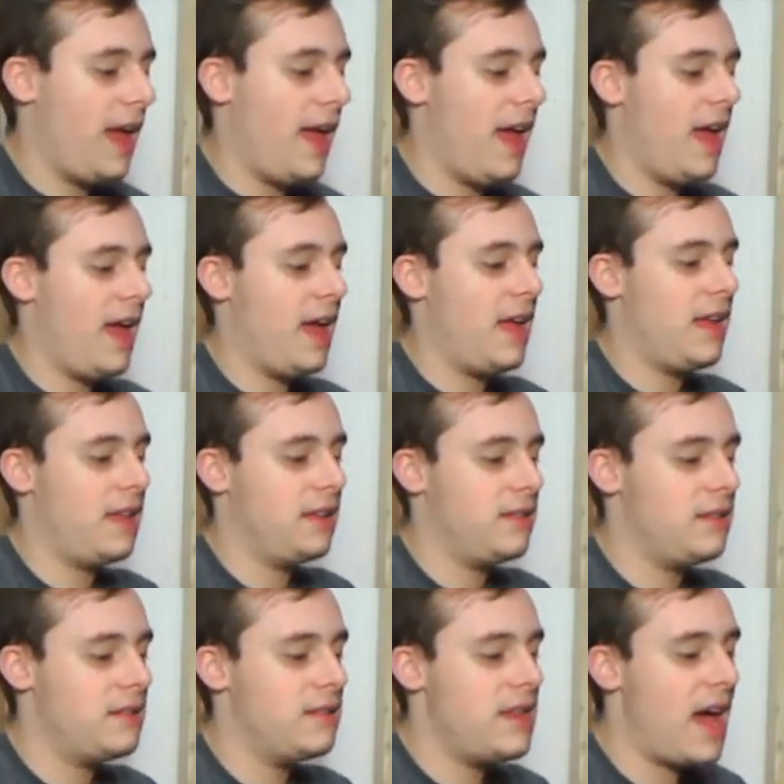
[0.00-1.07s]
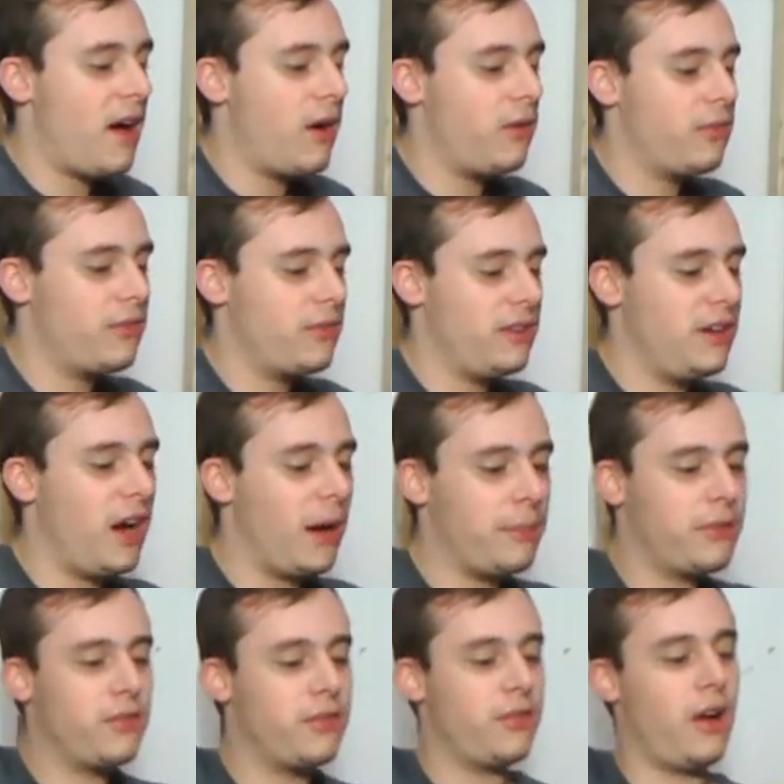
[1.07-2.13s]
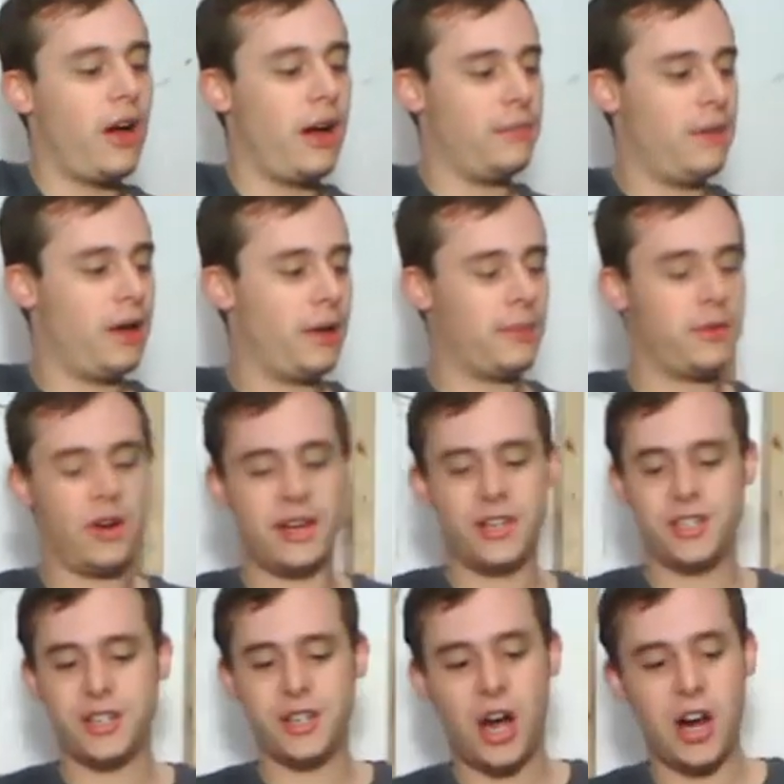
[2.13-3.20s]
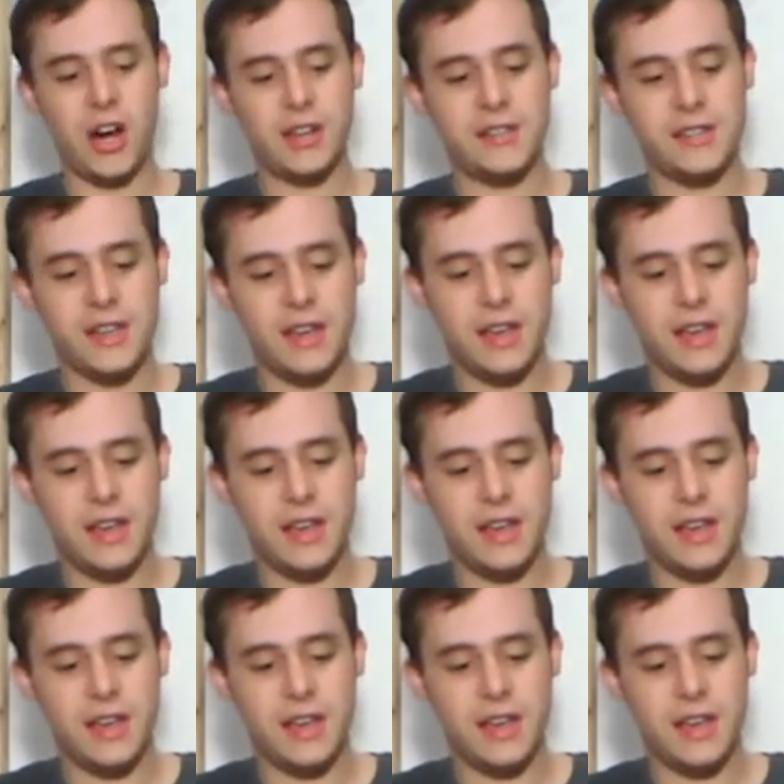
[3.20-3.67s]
And now for the upgradation cards.